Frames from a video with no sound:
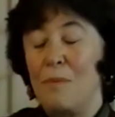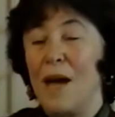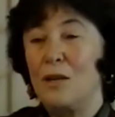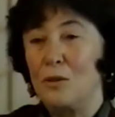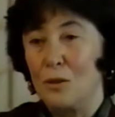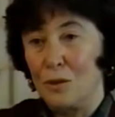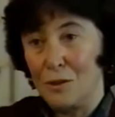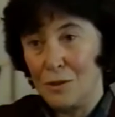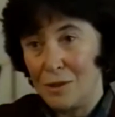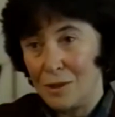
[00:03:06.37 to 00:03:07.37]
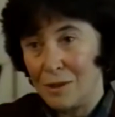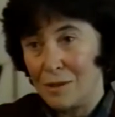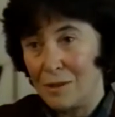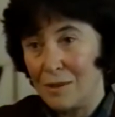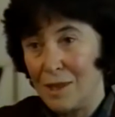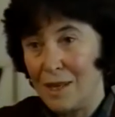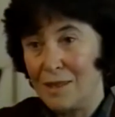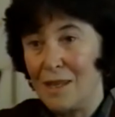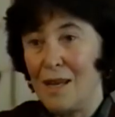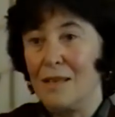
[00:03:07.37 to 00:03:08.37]
patterns
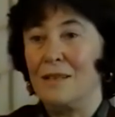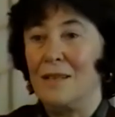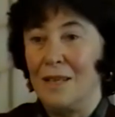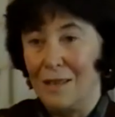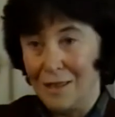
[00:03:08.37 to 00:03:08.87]
exactly,